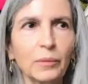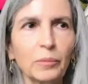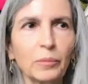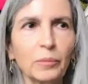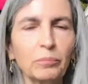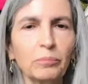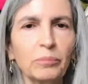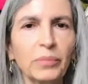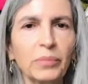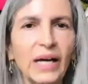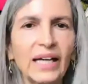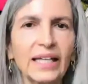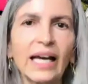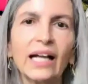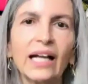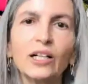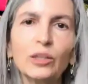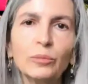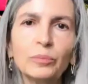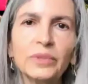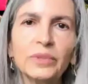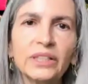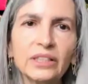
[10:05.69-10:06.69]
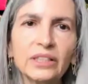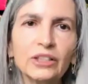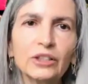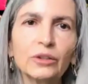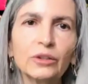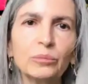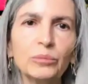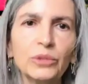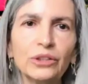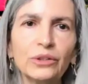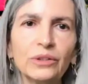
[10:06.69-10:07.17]
by helping
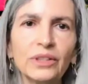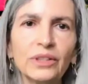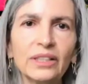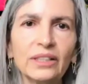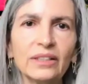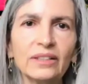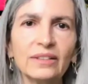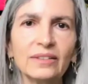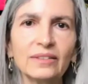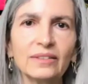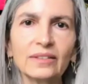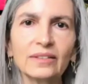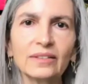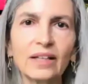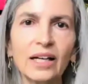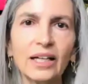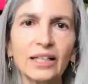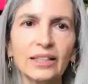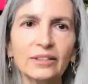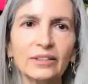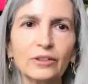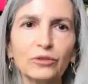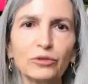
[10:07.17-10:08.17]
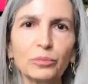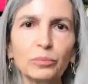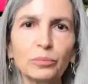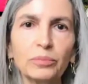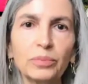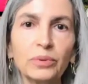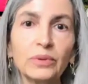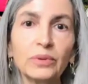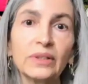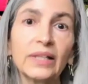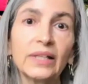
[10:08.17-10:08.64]
communities kind of
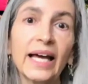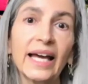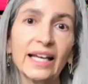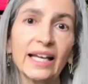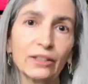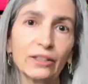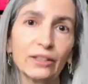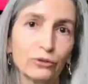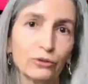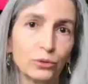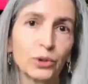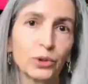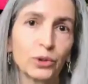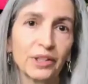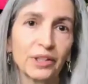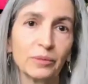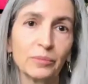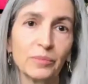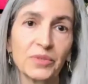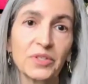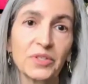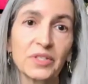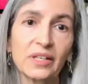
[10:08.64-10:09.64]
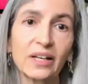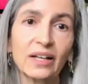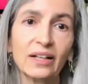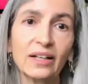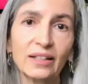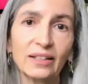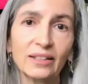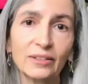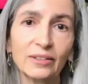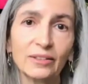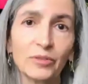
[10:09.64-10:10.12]
plan for
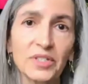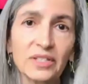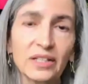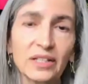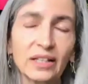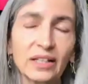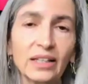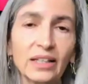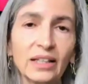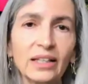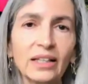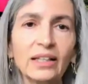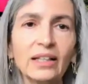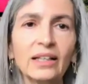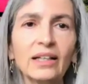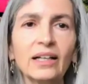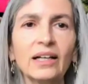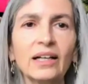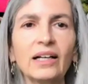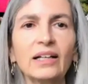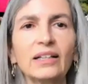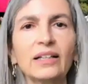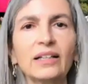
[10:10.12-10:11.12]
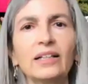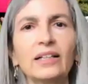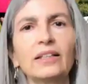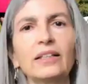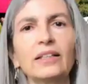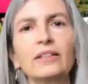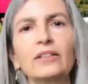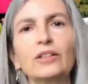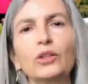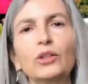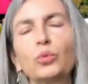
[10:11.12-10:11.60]
themselves.
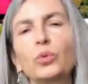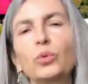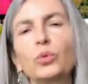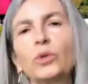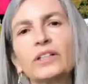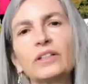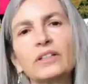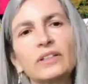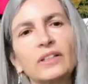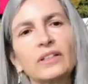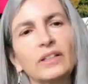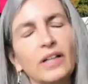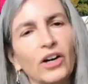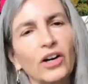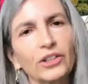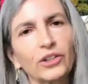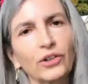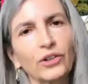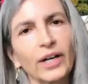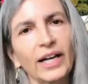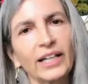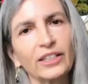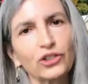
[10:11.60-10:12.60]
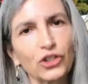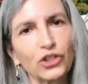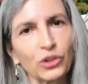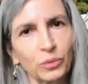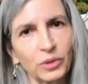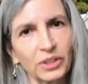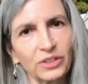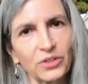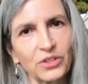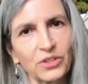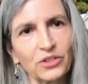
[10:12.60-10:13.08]
The work that our
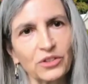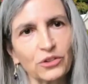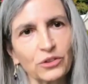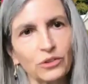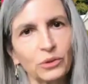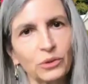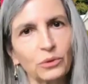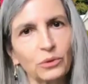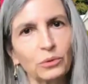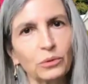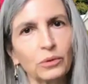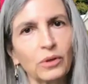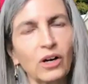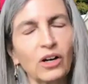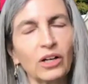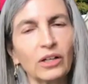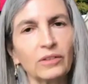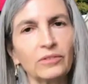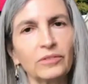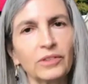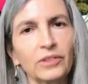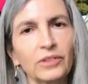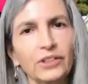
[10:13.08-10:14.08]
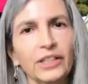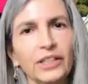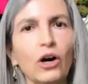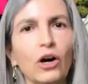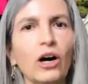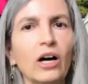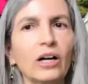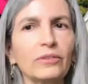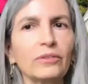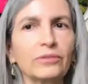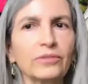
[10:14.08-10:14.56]
graduates do are very
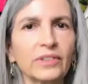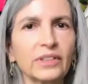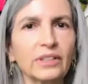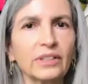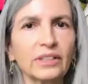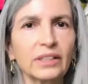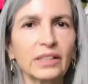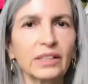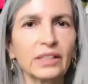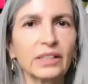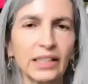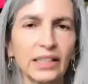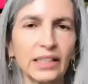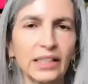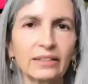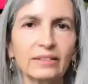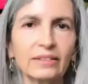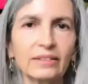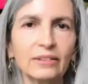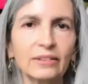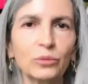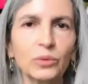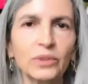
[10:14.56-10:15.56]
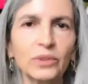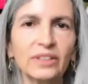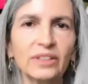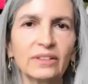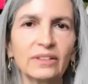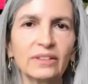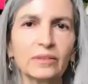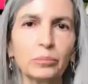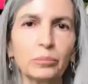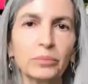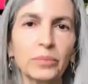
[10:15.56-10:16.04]
often connected
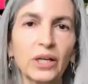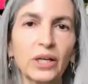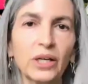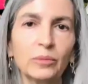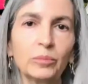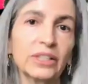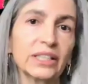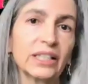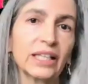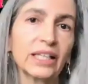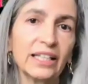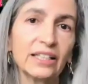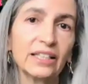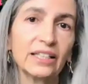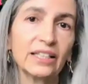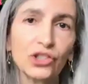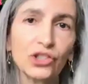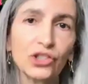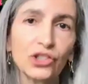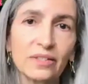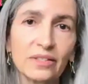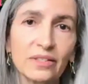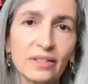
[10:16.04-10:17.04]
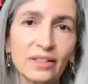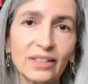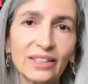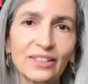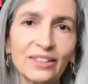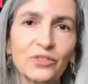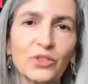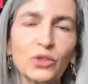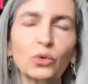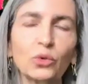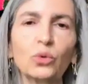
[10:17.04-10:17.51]
with public
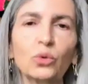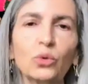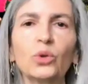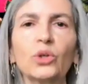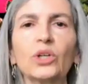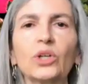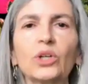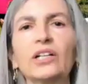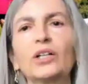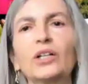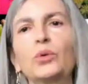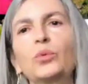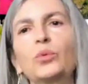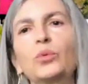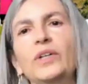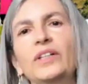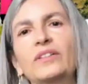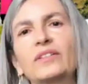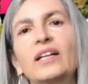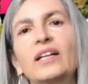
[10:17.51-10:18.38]
agencies or with